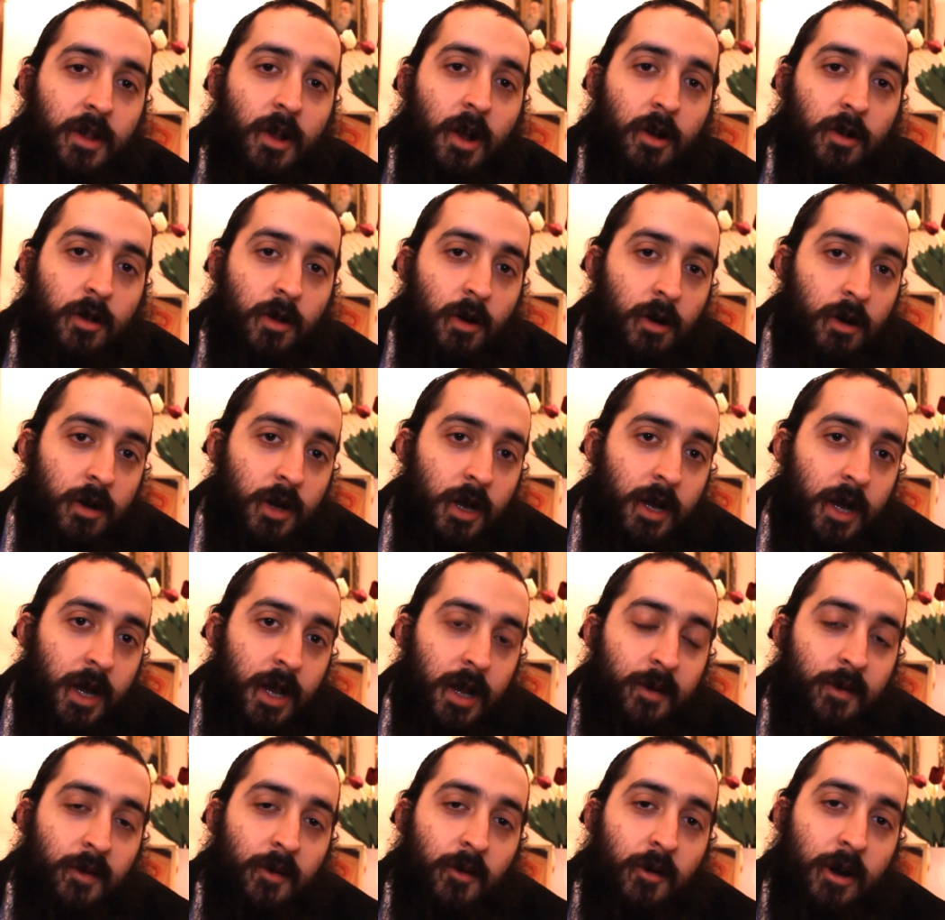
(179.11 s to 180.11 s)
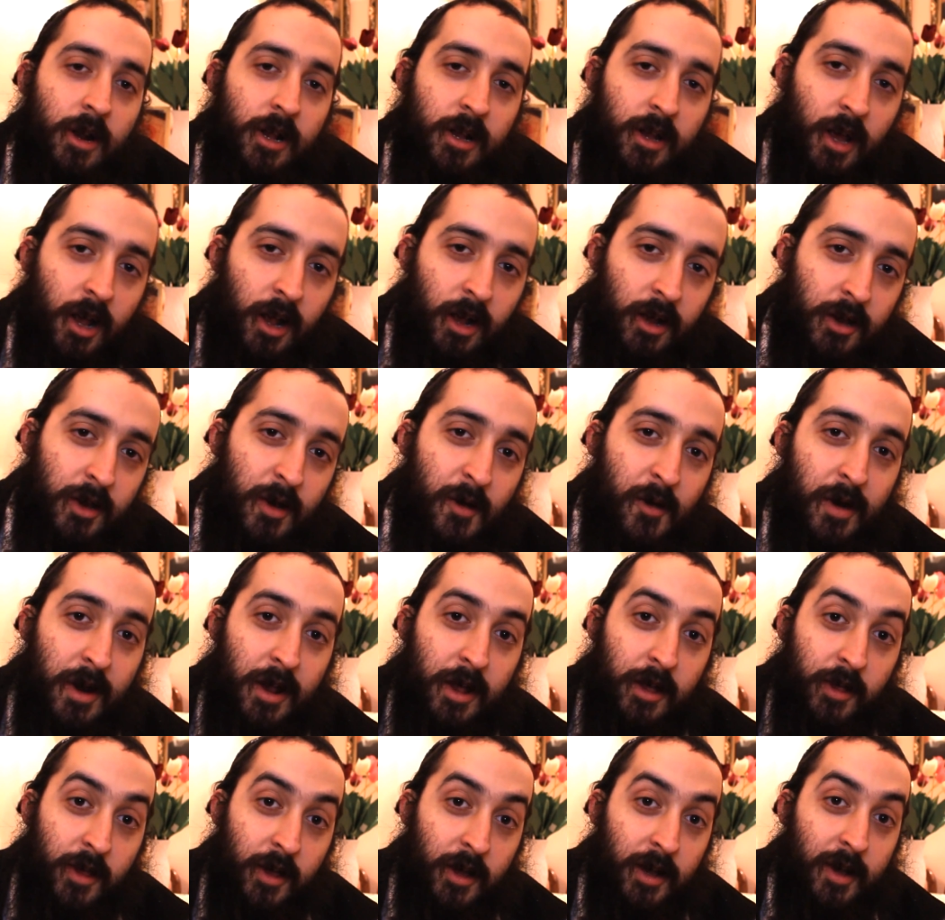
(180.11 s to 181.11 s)
start talking and I'm already telling you
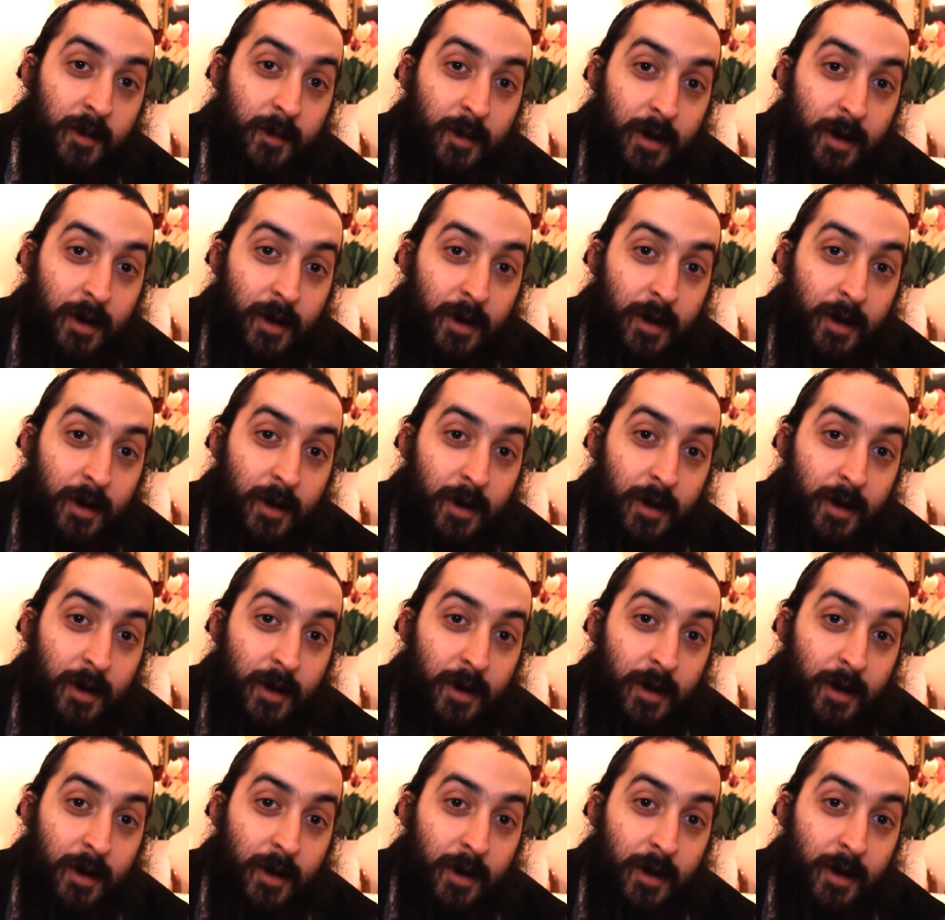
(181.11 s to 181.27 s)
what I think